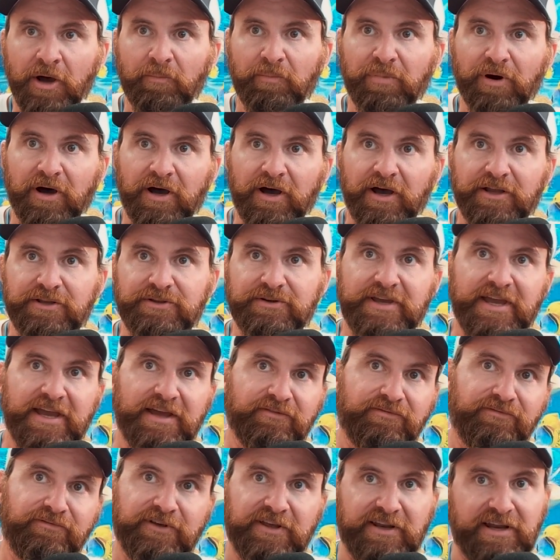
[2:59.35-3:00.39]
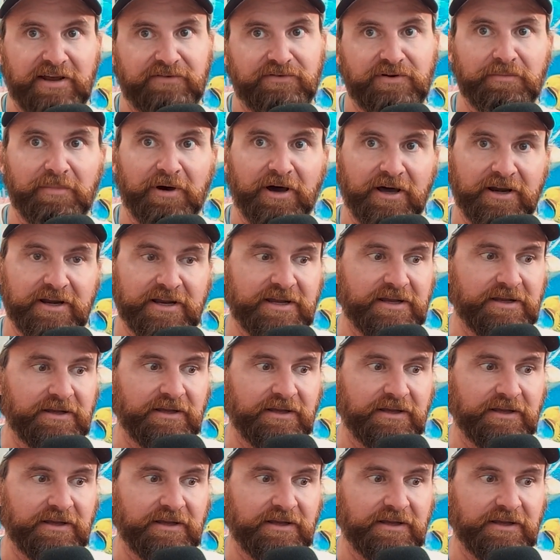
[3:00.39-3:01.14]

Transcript: but you can't fit everybody